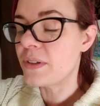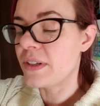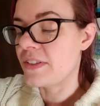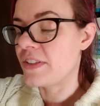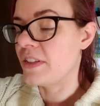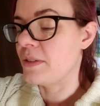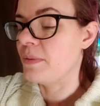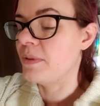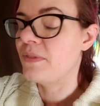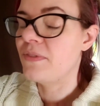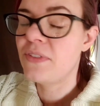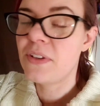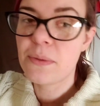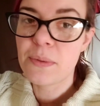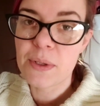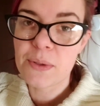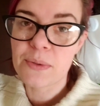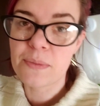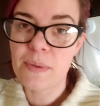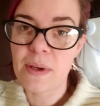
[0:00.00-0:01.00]
I've still been
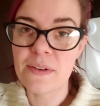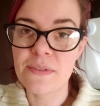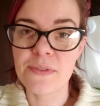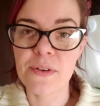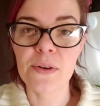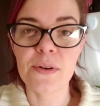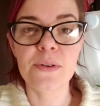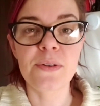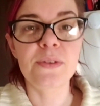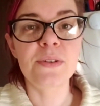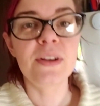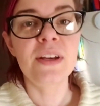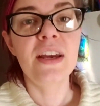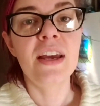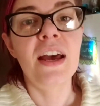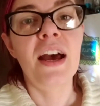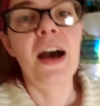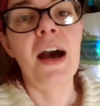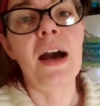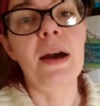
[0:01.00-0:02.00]
filming with my phone.
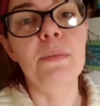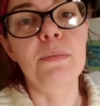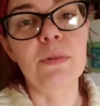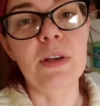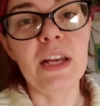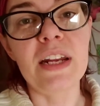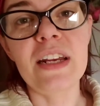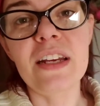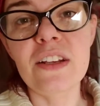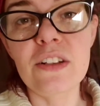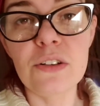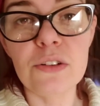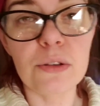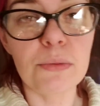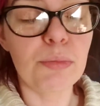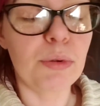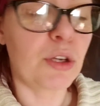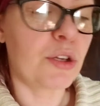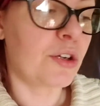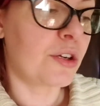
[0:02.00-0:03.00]
I'm getting a new
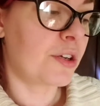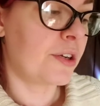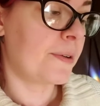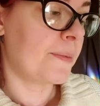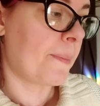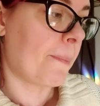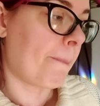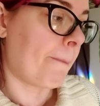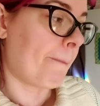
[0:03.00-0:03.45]
computer.